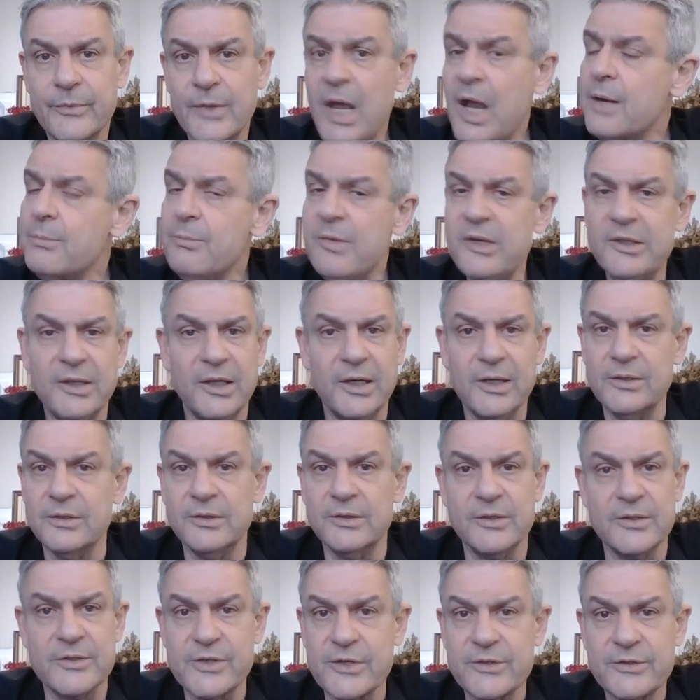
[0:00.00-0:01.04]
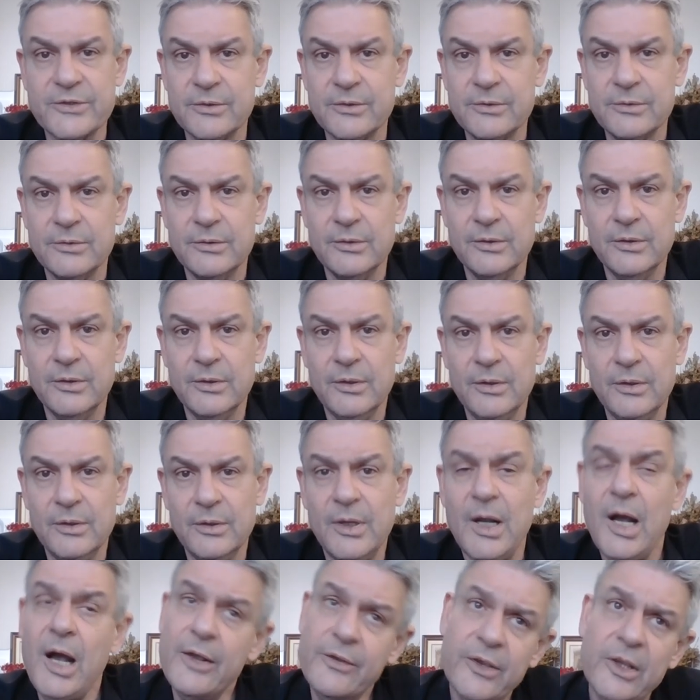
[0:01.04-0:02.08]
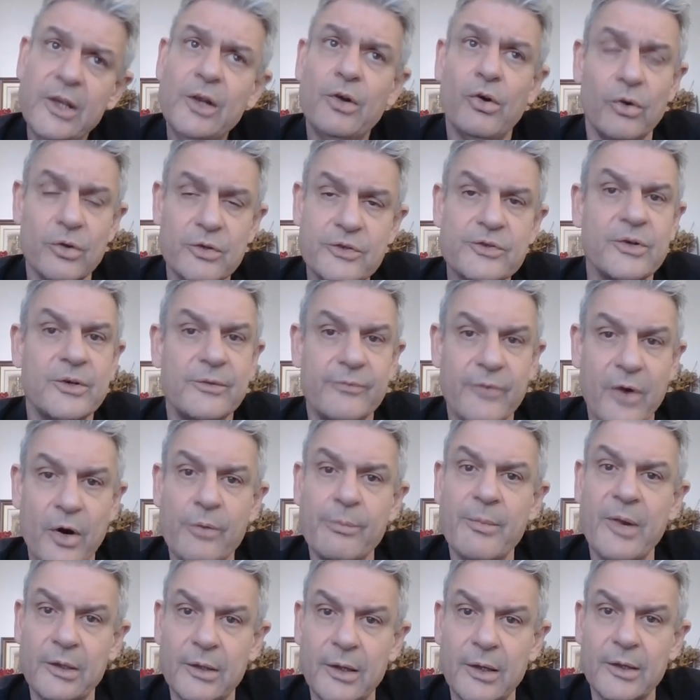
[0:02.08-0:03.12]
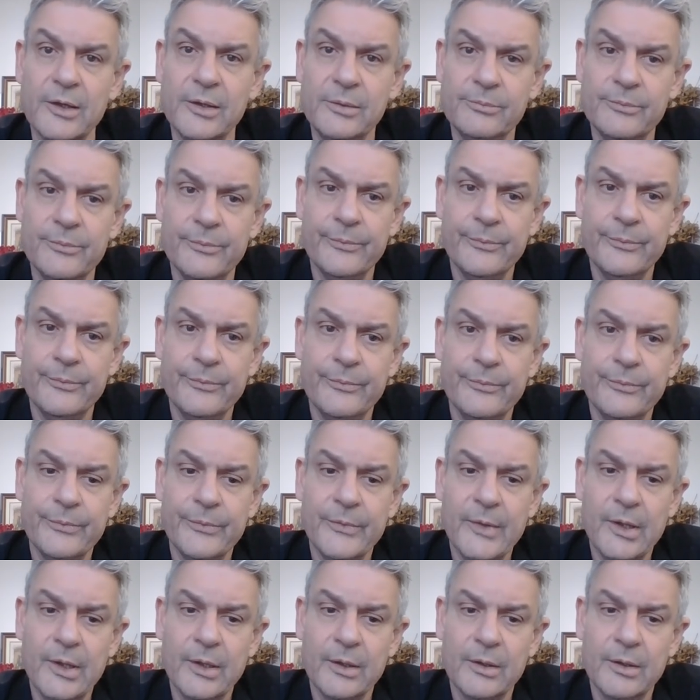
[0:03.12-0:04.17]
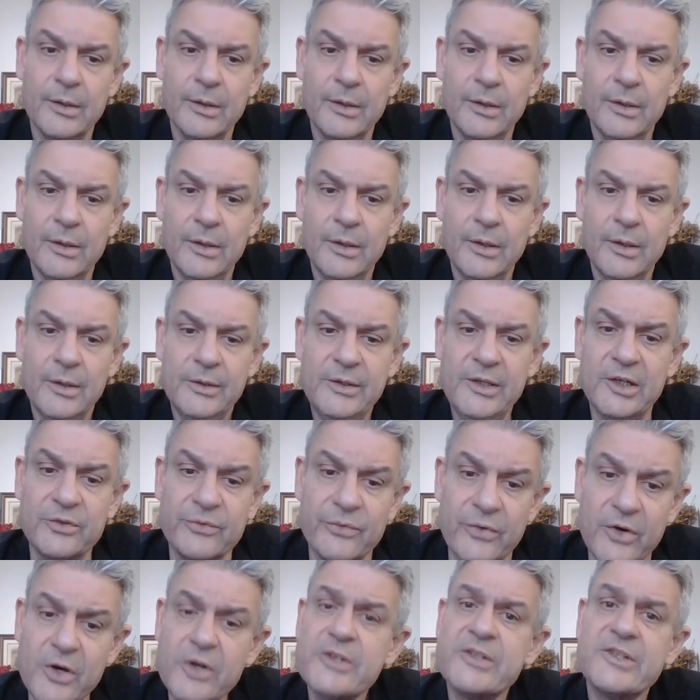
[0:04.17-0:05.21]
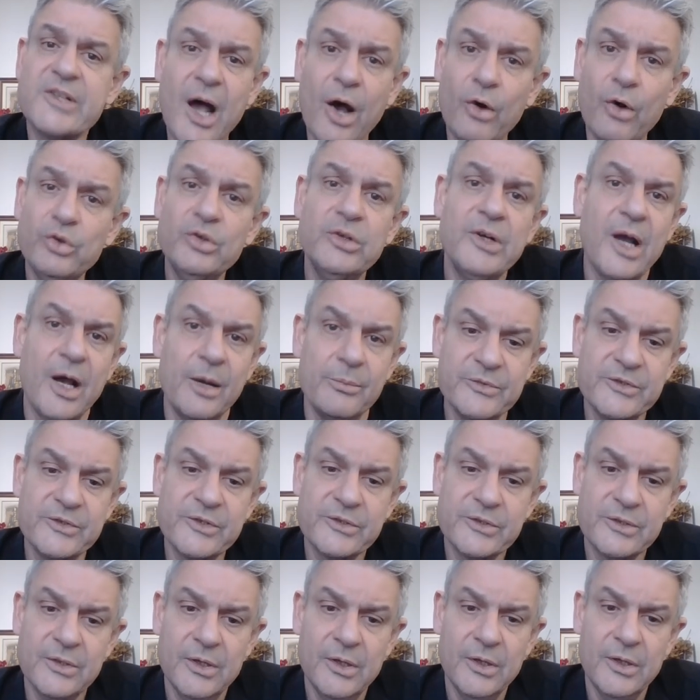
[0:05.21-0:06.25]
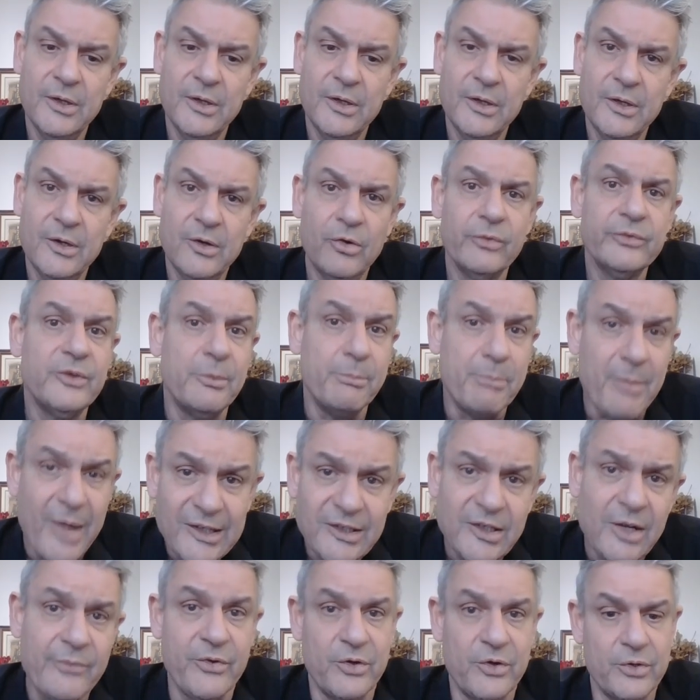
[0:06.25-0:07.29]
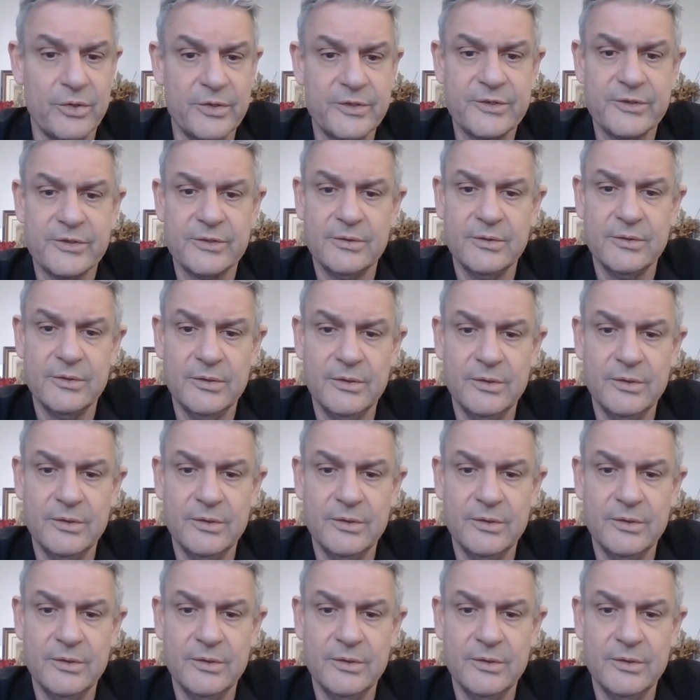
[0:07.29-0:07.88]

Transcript: unmitigated disaster. I think also environmentally. The adverse outcomes of the metaverse,